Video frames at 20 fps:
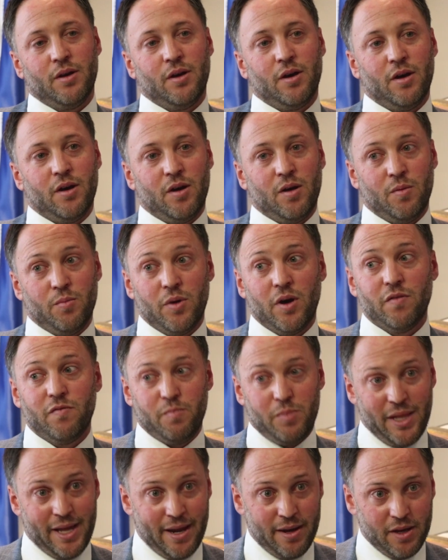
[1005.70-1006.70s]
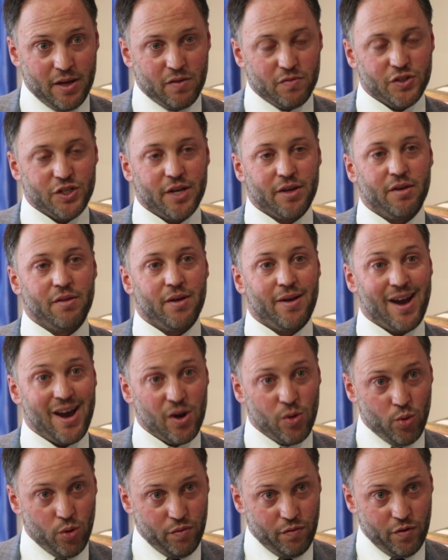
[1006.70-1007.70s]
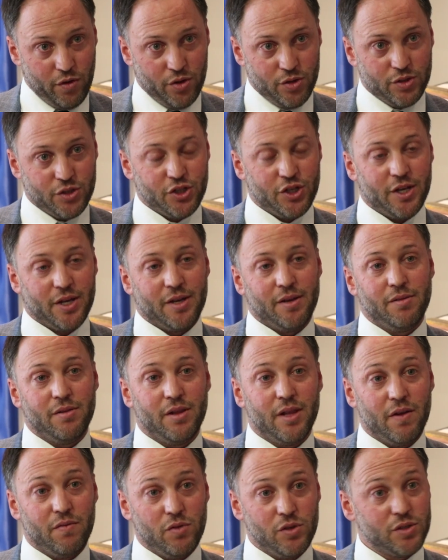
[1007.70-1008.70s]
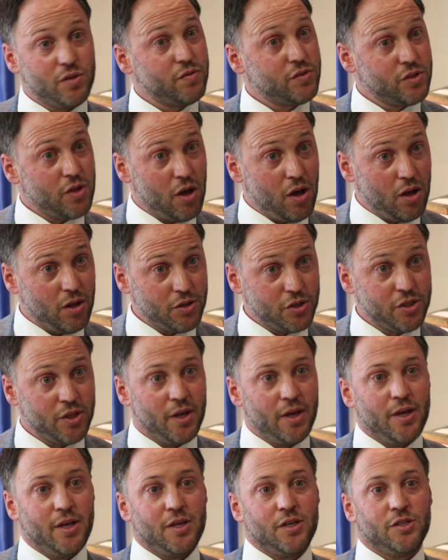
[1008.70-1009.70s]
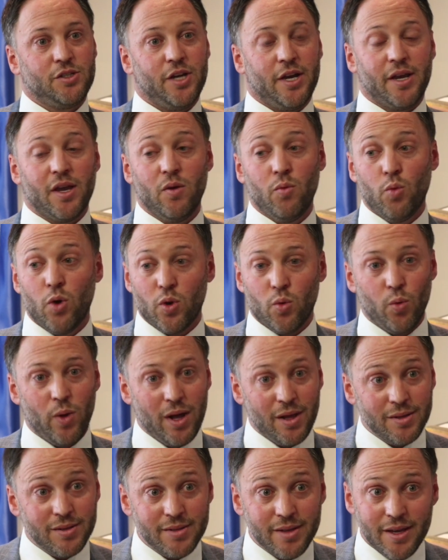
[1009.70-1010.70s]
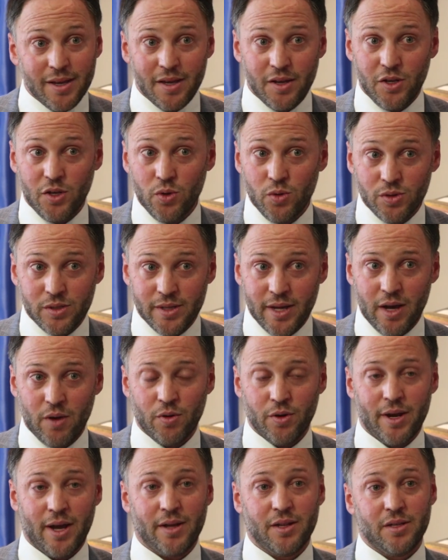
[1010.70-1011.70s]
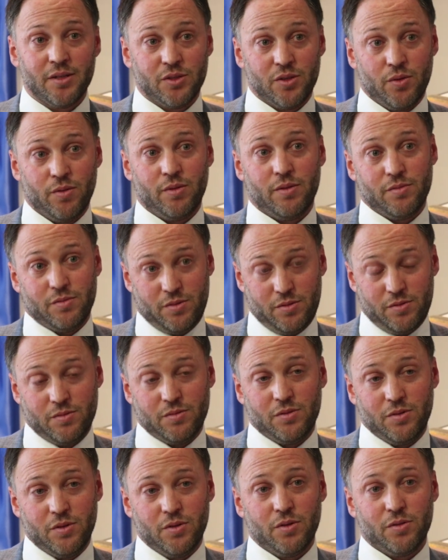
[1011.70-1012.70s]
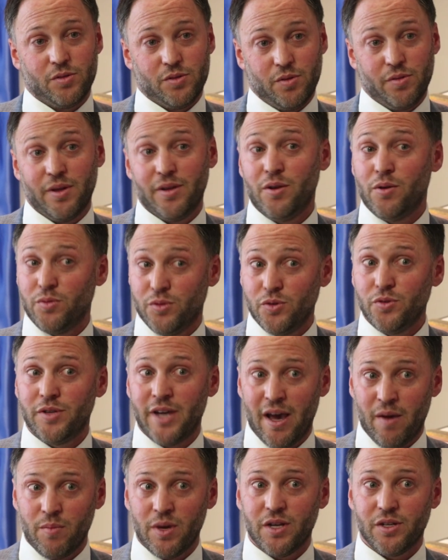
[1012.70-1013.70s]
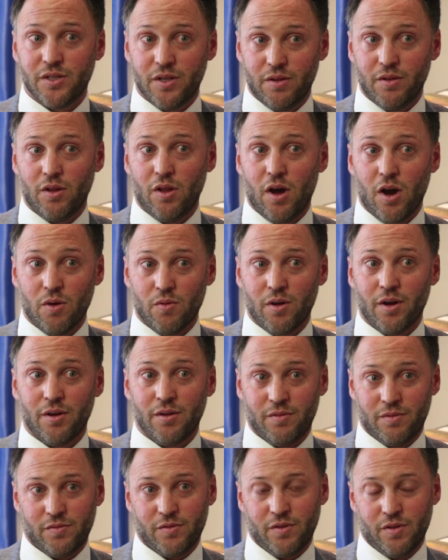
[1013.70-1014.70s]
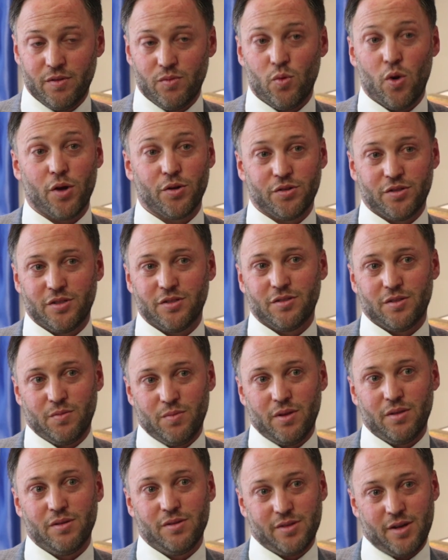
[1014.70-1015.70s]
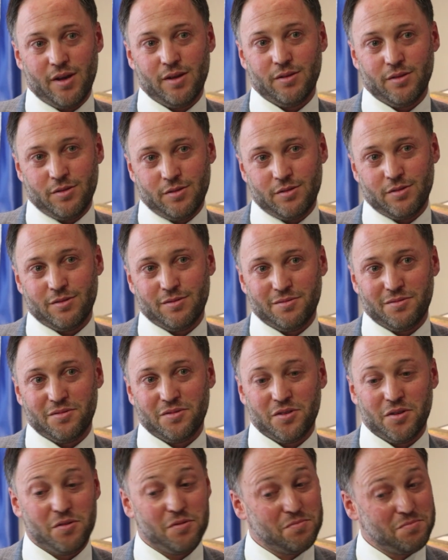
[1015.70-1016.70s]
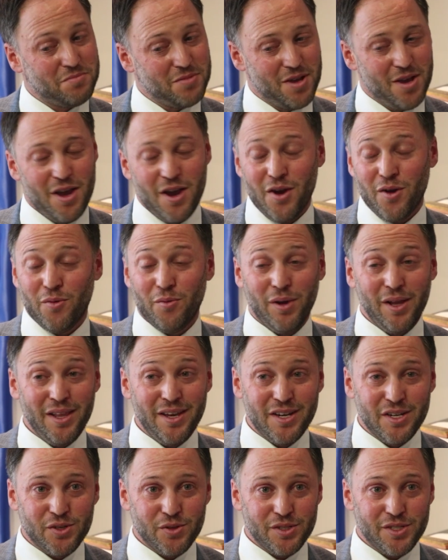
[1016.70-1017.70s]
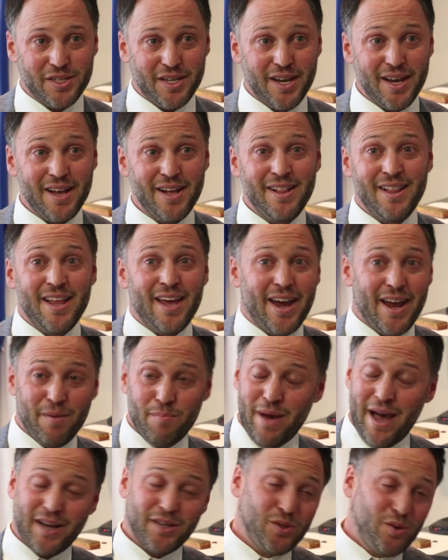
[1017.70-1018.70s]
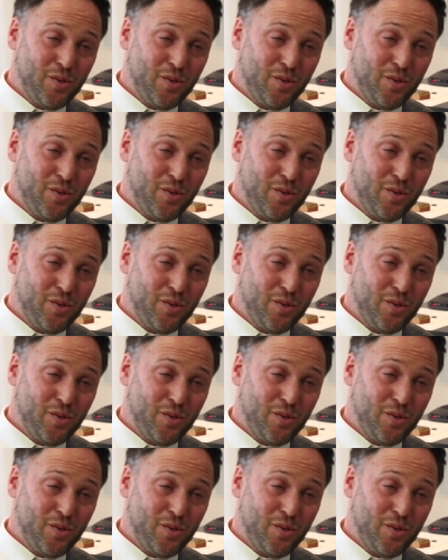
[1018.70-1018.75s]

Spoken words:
of planning, of checking their aquifers, checking the levels of salt, checking what wells they can use now or not, and so so they don't do damage in the long run to the water system on these islands. So, really interesting. And back